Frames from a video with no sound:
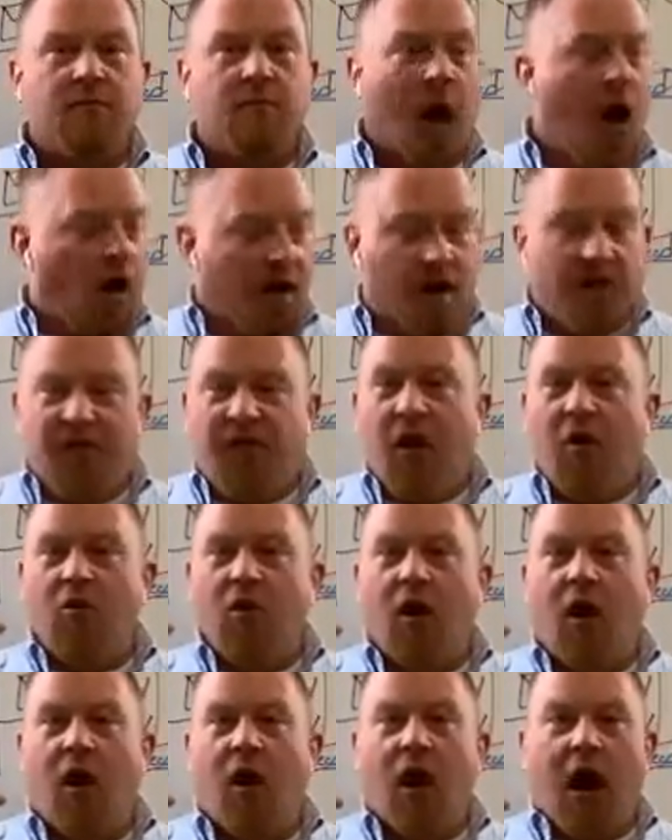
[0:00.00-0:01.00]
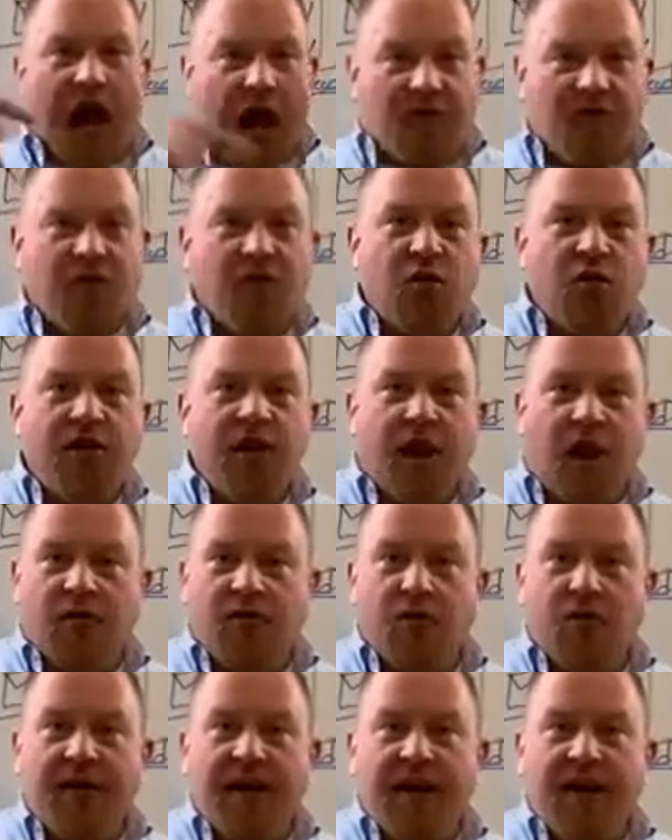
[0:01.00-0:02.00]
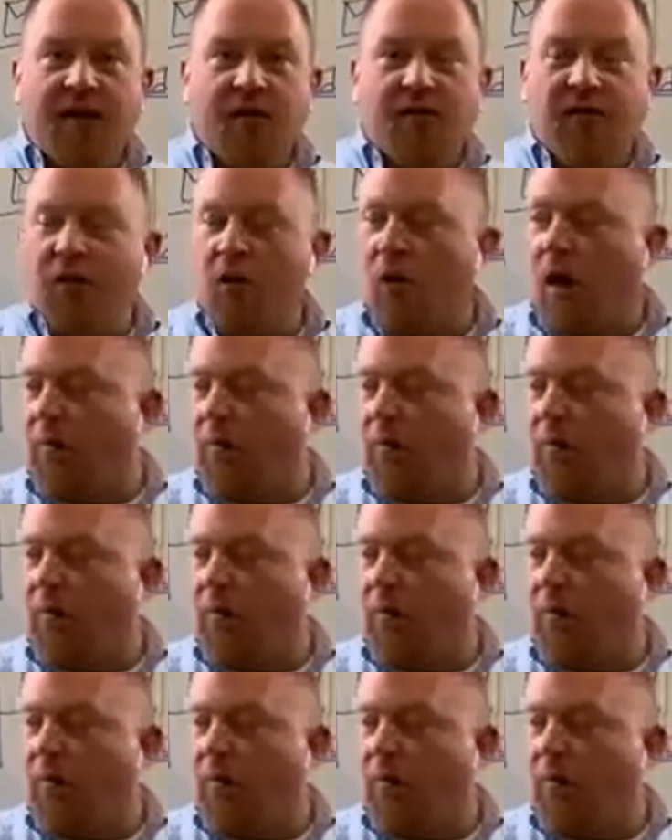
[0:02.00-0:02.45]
I'll get a phone call. I'll have to do it. I'll do an interview.